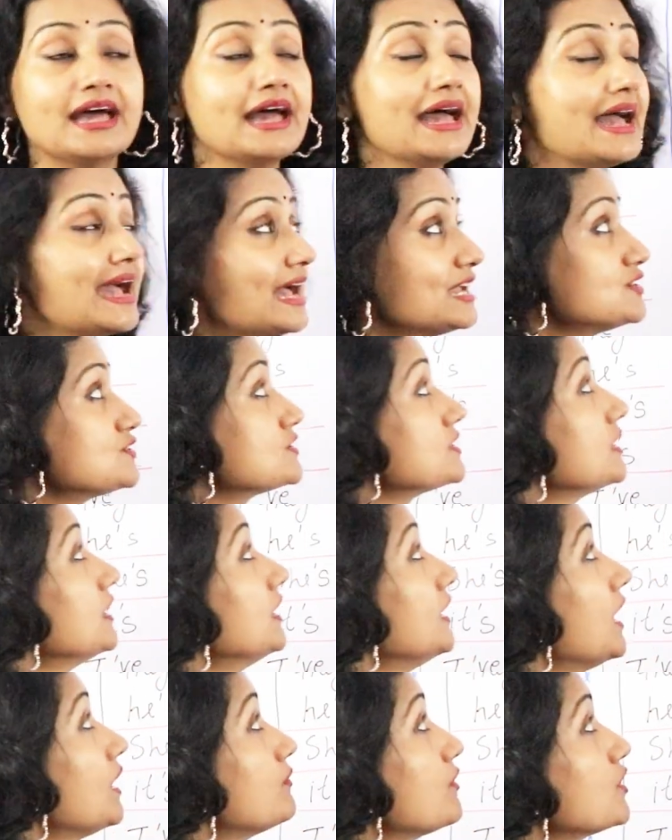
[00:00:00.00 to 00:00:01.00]
And
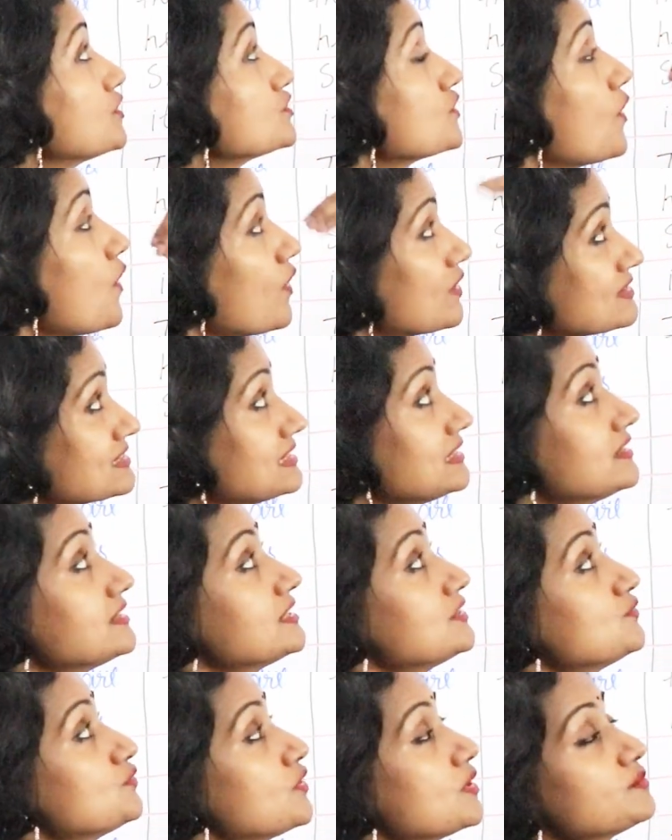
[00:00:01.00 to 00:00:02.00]
about
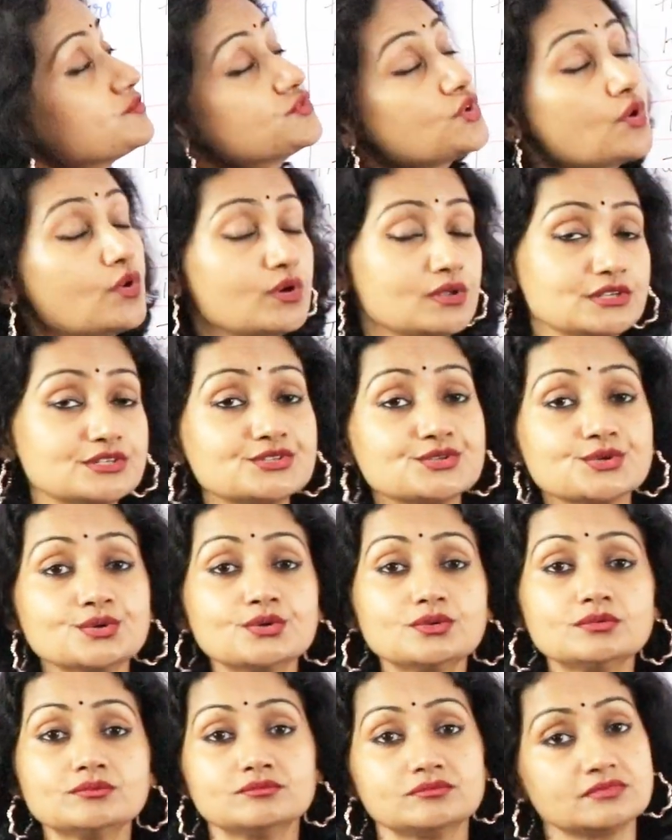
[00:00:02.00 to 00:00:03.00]
auxiliary verbs
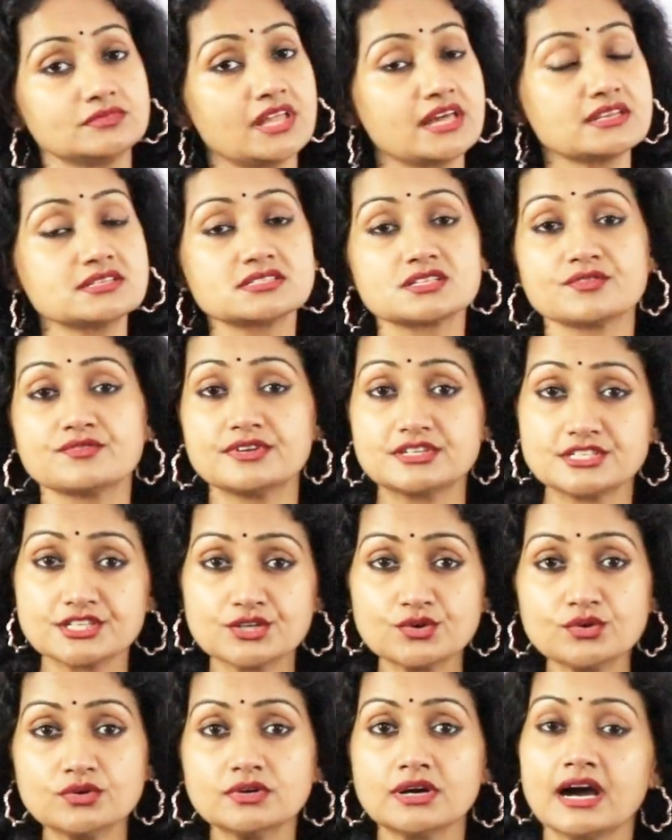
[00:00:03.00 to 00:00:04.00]
also, there is a video.